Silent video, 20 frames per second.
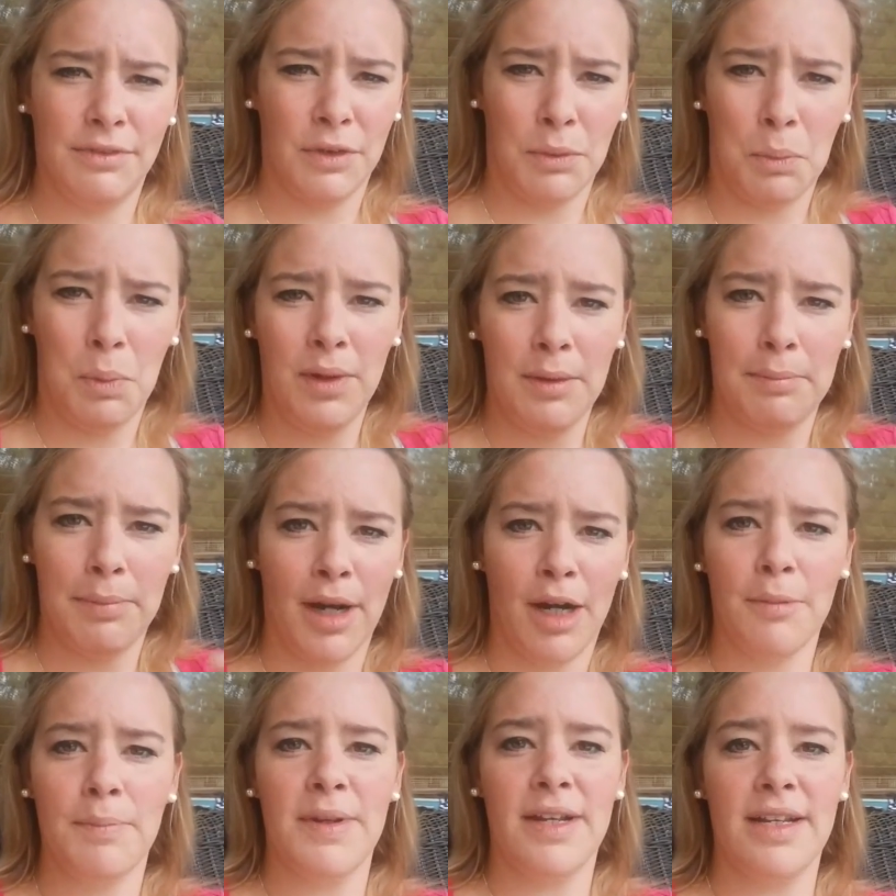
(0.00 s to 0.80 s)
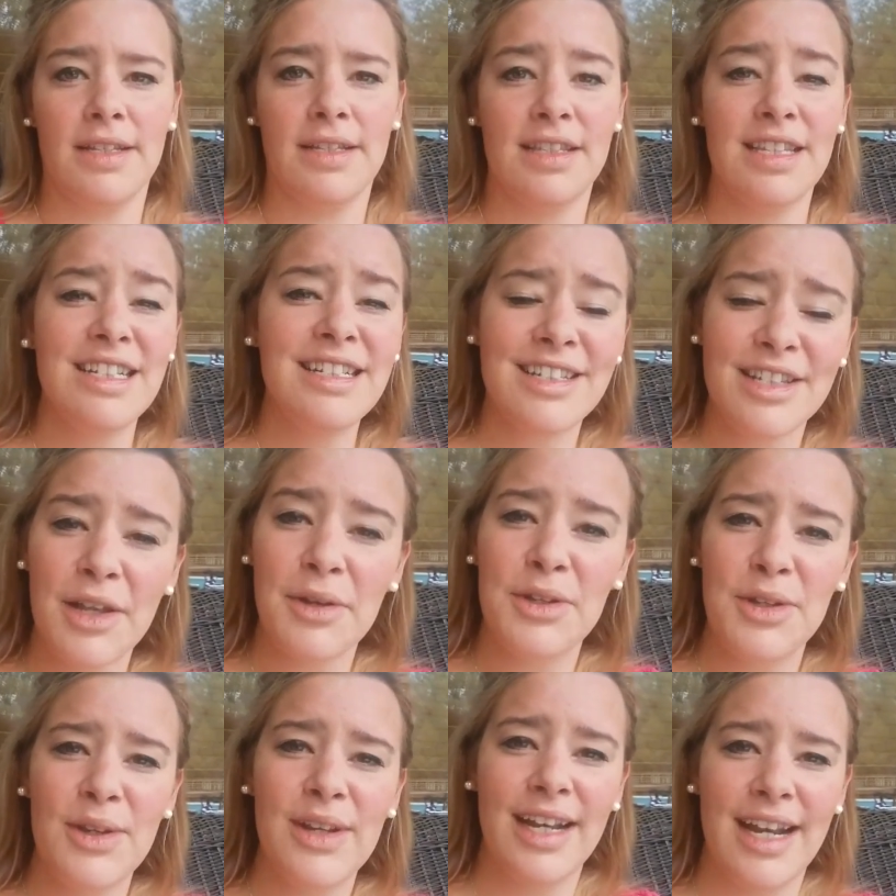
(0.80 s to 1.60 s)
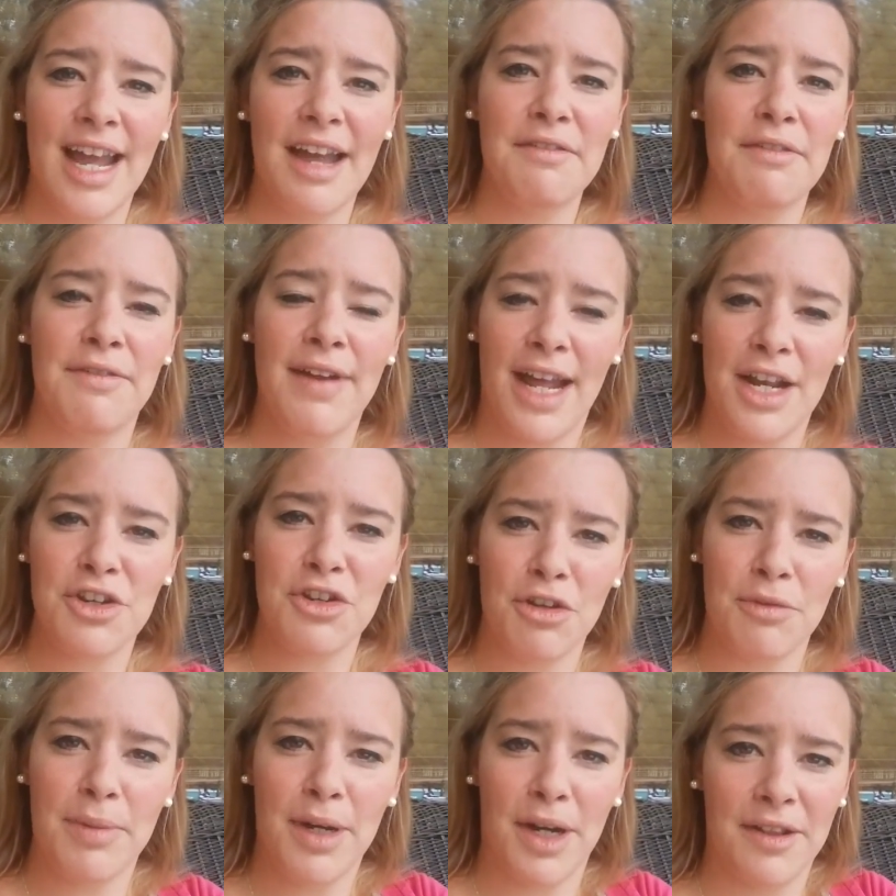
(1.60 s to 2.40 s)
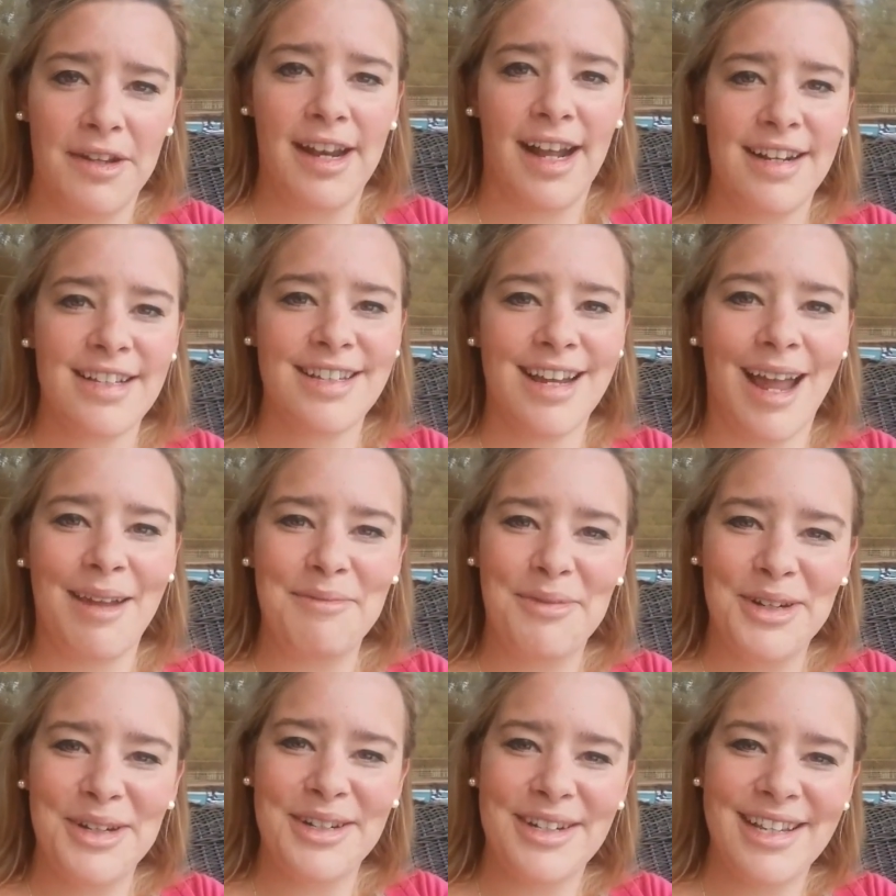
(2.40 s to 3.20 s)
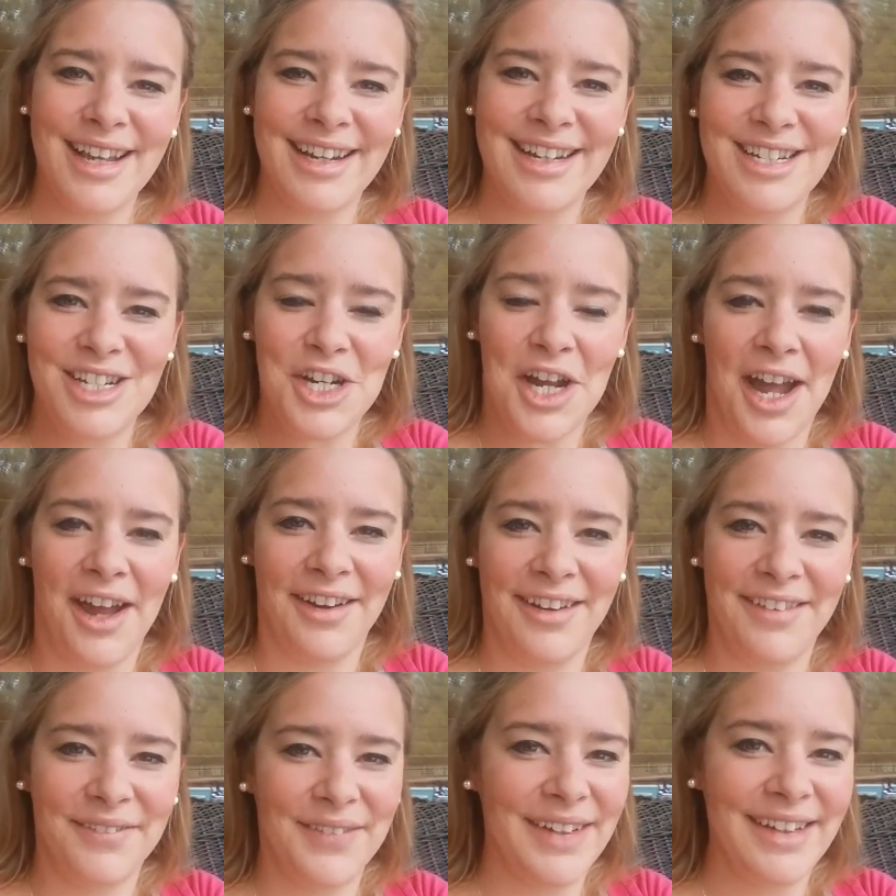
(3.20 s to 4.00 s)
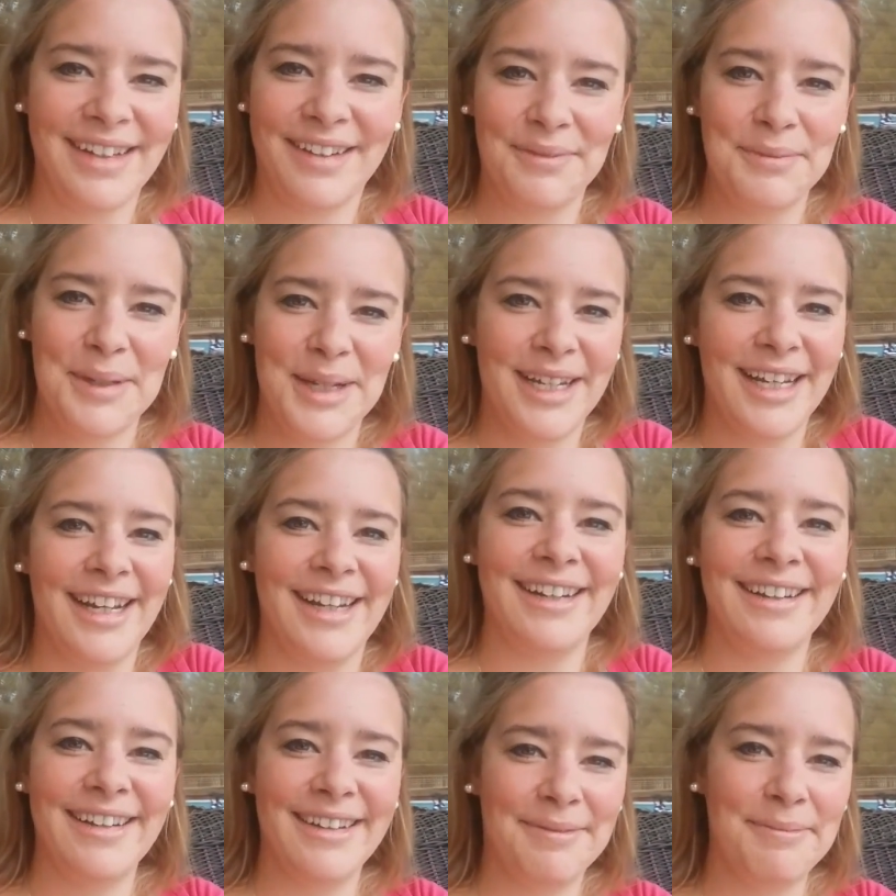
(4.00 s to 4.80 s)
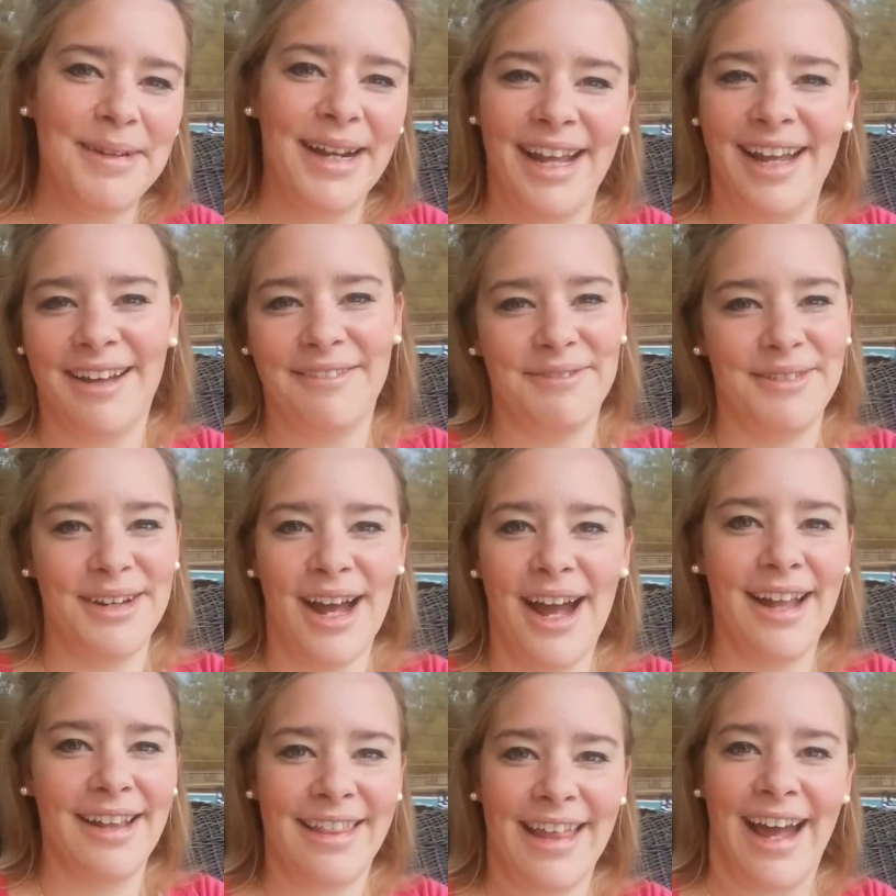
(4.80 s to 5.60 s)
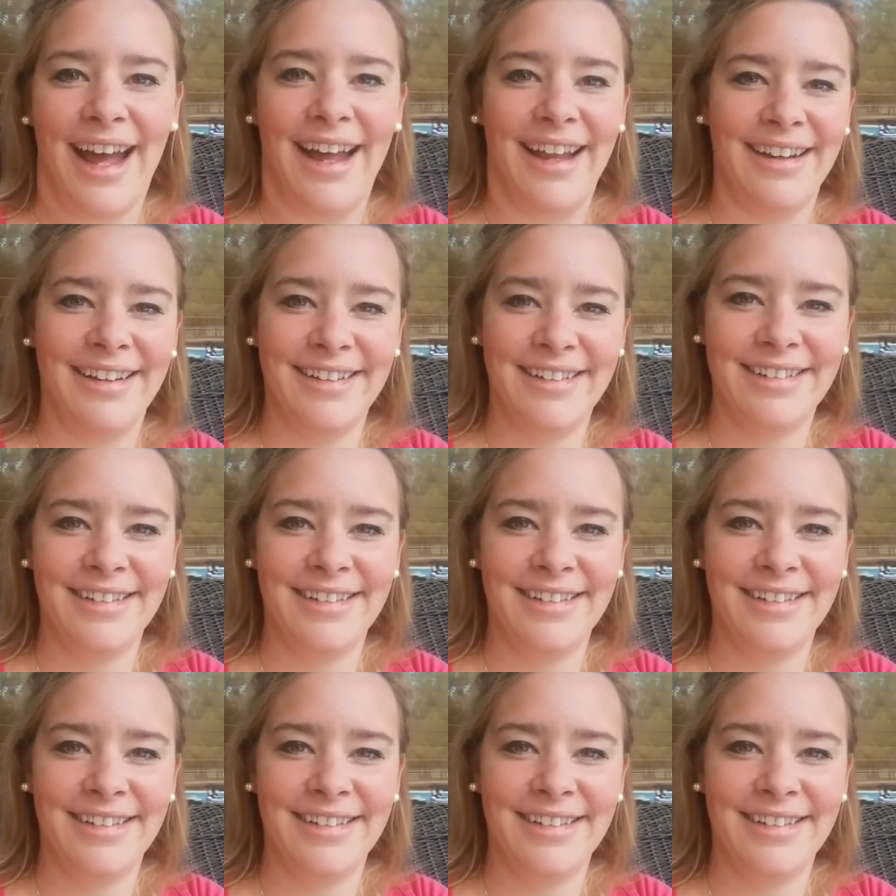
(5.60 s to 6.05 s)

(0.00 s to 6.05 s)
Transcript: for what purpose? And so you can have a vaginal birth next time for your second child. I'm like, I'm good. I'm gonna have not that.